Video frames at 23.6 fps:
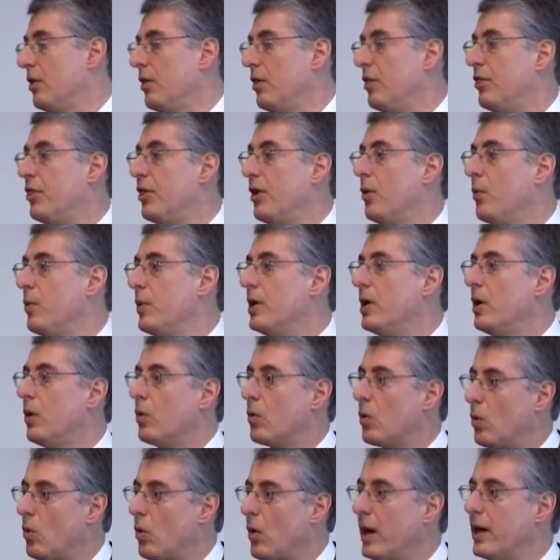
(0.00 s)
though we
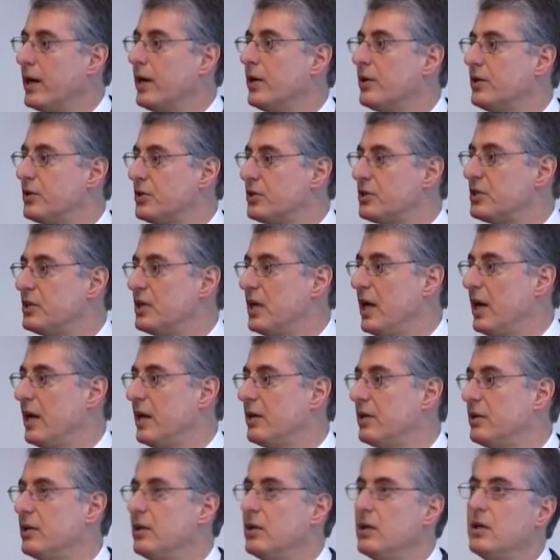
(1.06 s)
don't quite
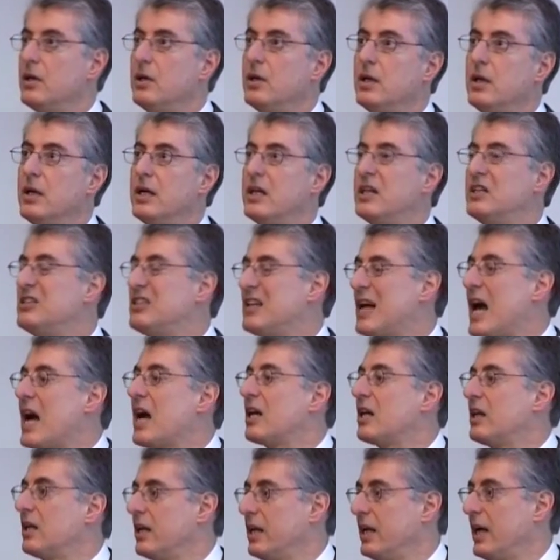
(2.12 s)
understand
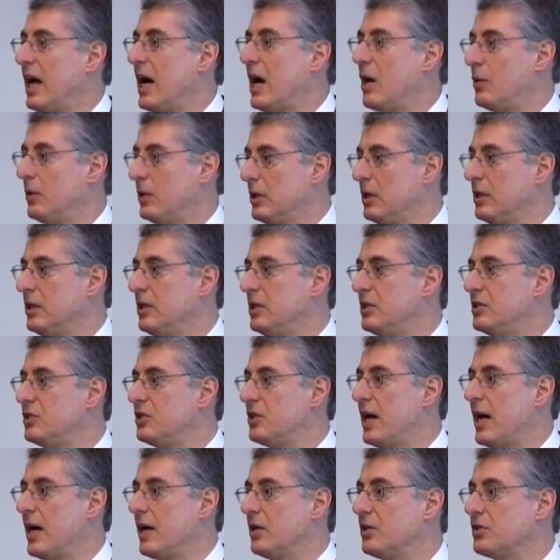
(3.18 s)
exactly how it leads
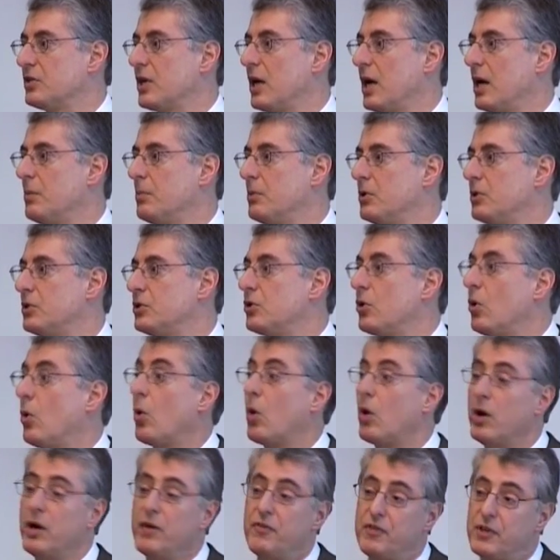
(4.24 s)
to Alzheimer's,
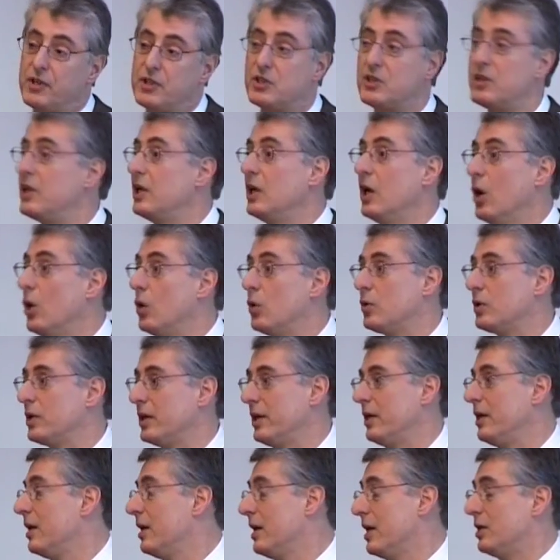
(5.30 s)
or if it's
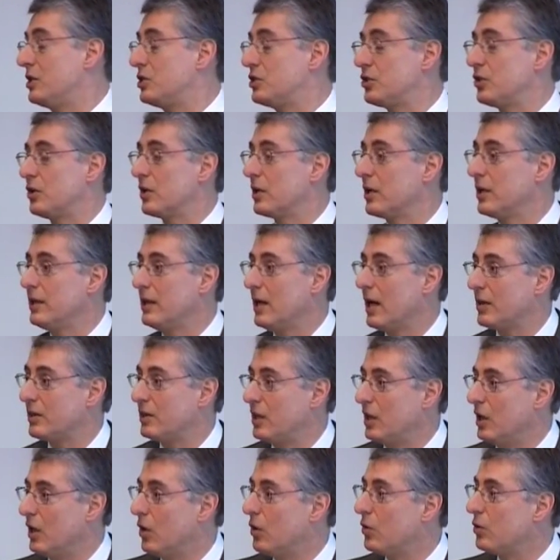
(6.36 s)
certainly not
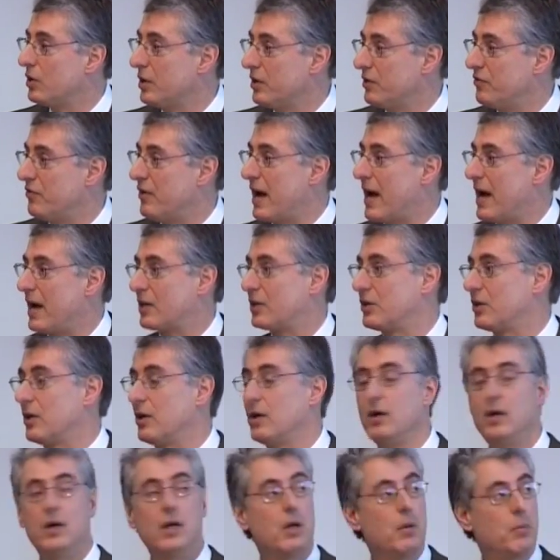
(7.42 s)
the only factor,
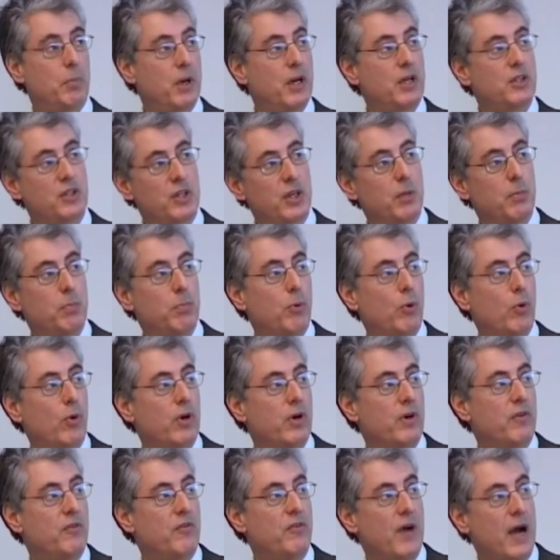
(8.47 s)
but it's an
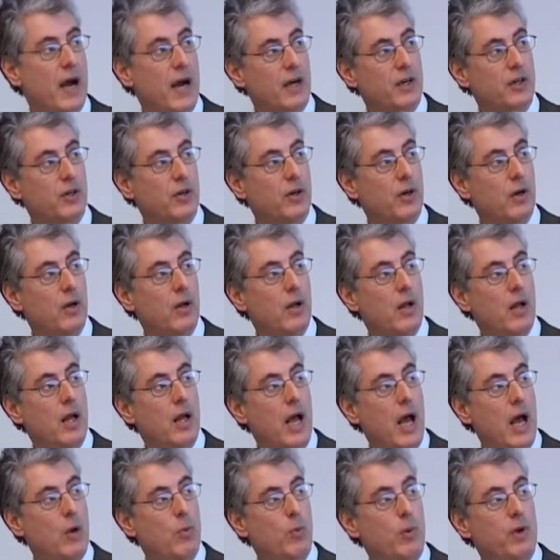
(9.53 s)
important factor.
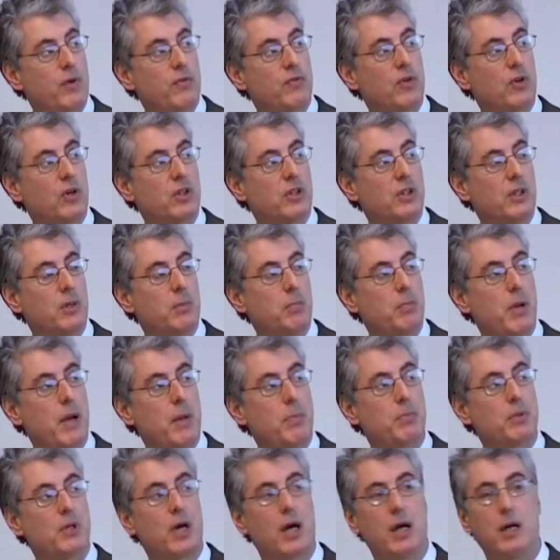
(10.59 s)
And we've looked at
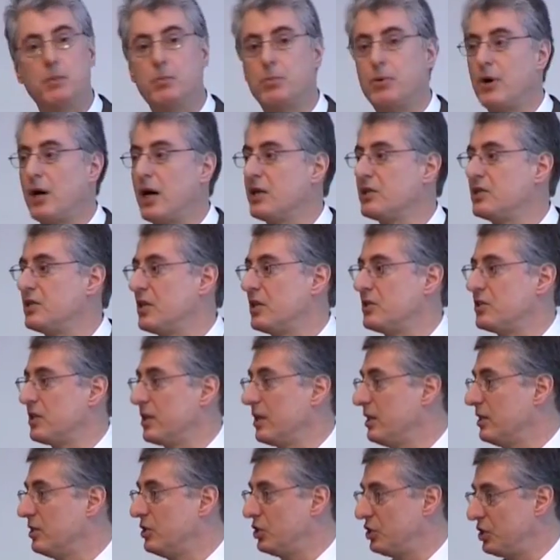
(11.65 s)
peptide
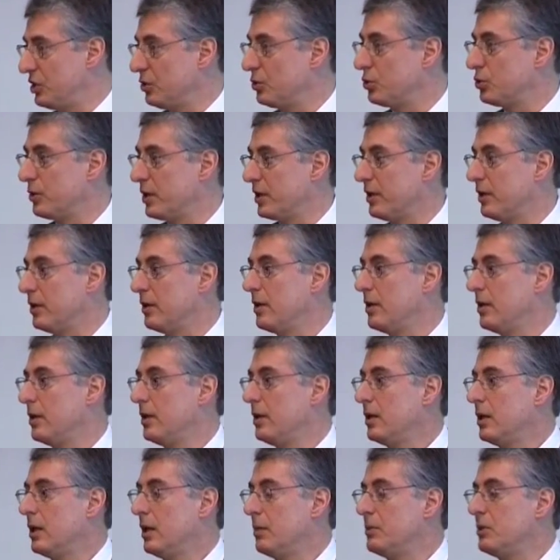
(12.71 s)
processing in children.
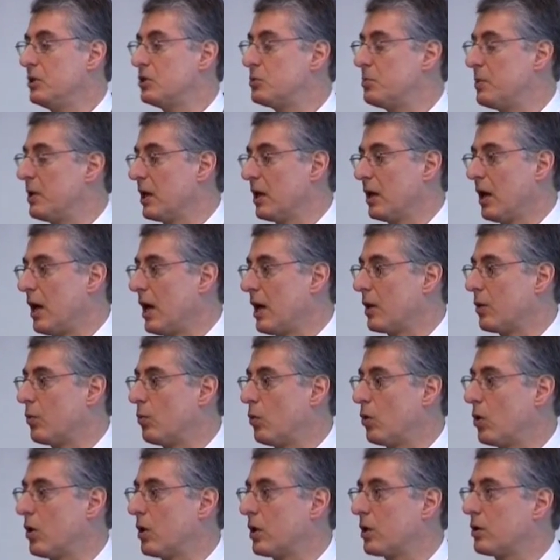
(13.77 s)
I mean, there's been a lot of
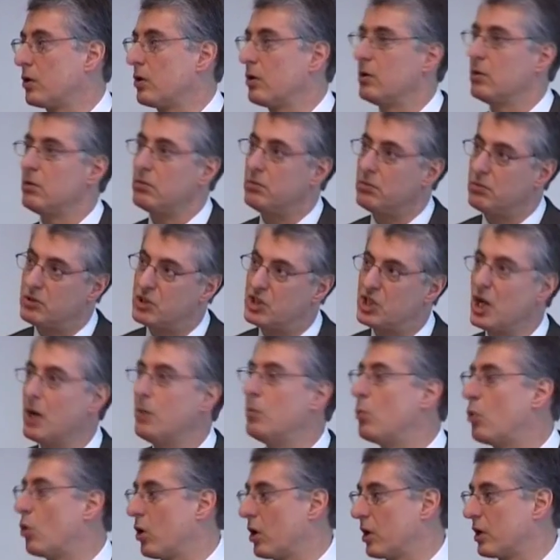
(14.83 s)
work, or
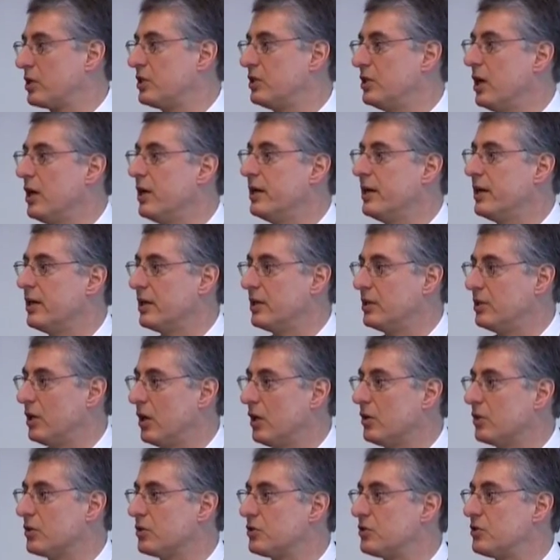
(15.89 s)
some work done in
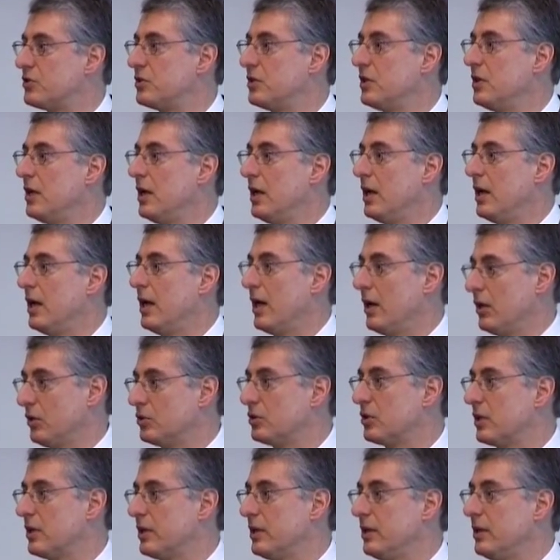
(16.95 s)
adults,
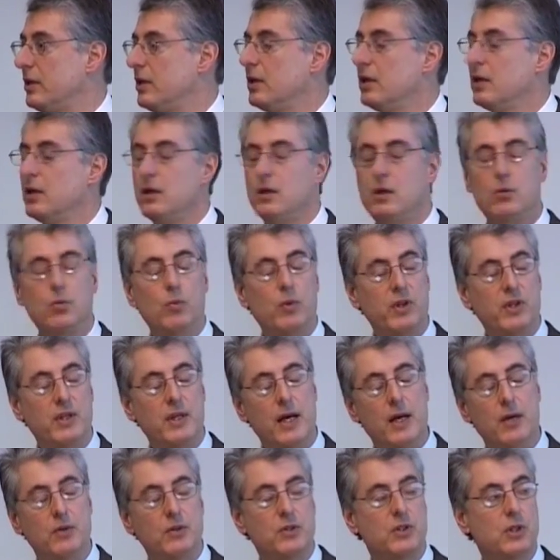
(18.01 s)
elderly with
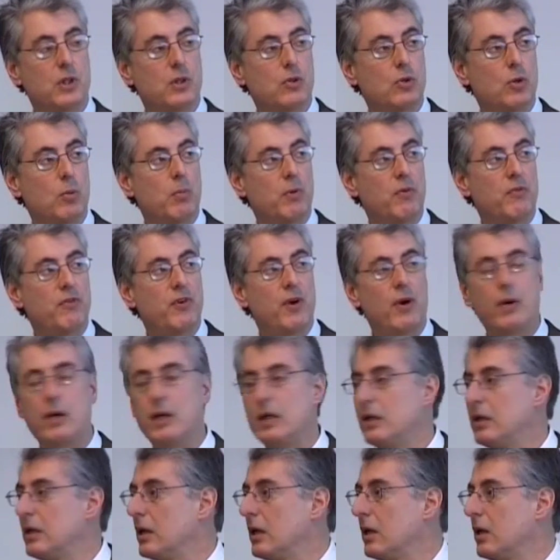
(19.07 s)
Down syndrome, but very
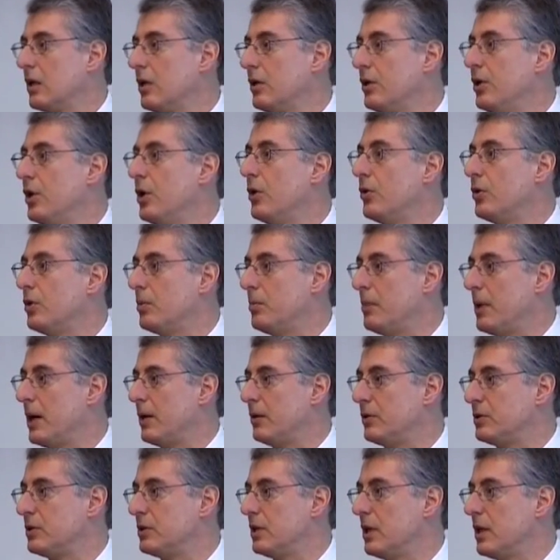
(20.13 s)
little known
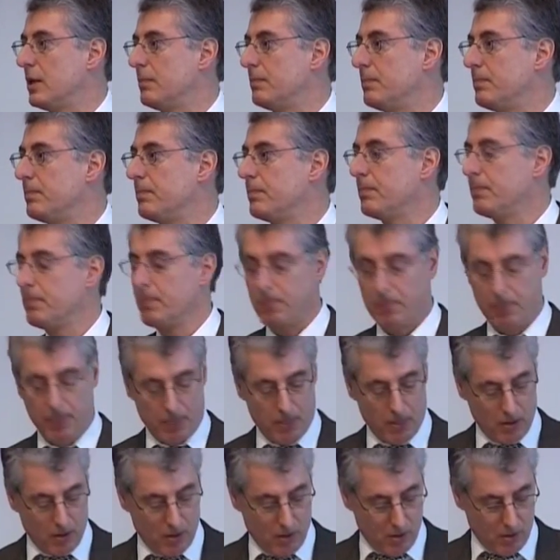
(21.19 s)
about
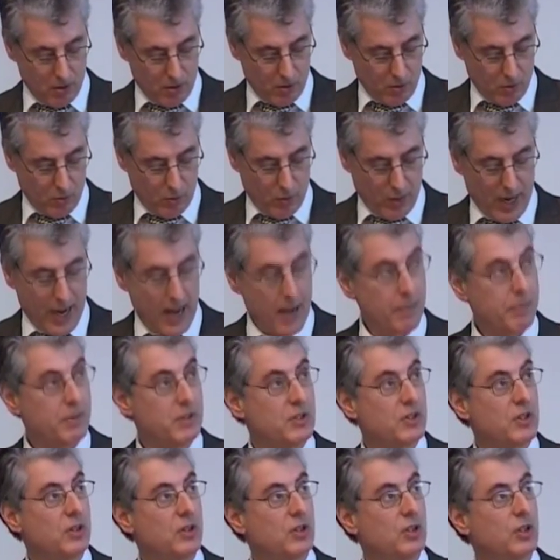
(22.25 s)
what
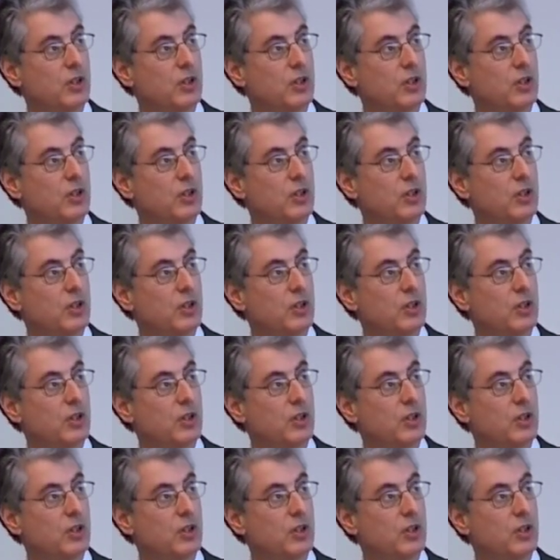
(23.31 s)
happens in